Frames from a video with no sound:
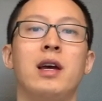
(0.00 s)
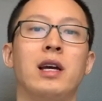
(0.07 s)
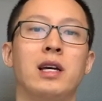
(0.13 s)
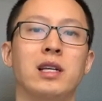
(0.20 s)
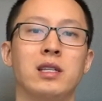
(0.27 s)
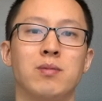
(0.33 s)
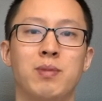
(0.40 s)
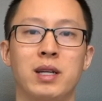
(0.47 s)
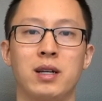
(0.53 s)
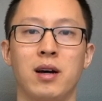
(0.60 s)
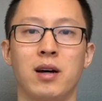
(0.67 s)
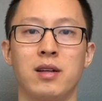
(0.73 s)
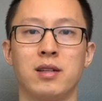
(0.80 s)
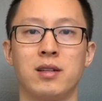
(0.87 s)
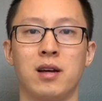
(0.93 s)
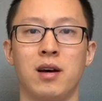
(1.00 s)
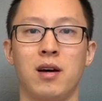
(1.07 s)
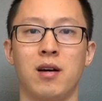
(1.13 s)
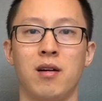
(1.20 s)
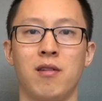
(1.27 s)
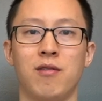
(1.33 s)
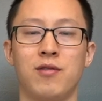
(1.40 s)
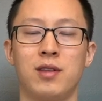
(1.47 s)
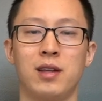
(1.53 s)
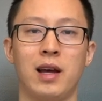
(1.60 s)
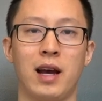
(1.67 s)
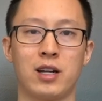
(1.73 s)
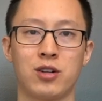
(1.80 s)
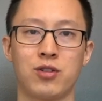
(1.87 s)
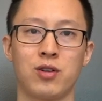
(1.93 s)
is because of the
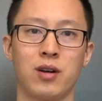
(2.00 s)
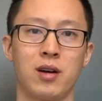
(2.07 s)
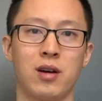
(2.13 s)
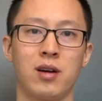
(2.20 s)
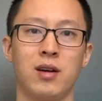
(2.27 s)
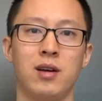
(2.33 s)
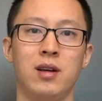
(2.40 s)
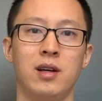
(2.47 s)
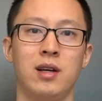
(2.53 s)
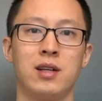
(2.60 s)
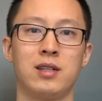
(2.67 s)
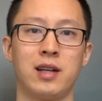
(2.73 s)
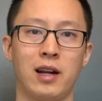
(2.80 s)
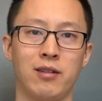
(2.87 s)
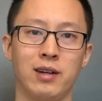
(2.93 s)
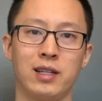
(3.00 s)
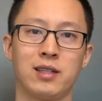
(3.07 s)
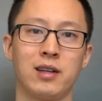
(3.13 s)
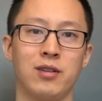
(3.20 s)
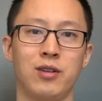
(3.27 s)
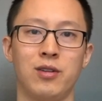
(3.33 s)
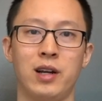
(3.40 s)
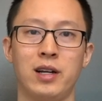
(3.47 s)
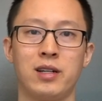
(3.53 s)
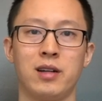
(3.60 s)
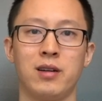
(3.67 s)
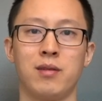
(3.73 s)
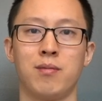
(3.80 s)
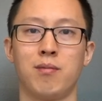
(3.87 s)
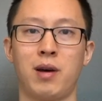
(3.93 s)
extra satellite cell
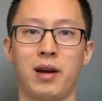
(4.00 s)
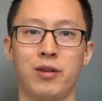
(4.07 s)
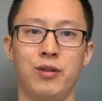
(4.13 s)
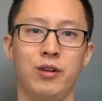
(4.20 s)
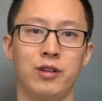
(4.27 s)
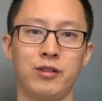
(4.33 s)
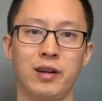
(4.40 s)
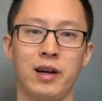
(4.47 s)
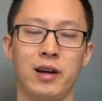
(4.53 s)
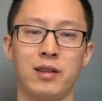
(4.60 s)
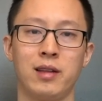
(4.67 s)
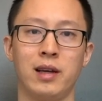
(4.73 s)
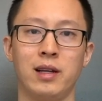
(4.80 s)
donation myonuclei.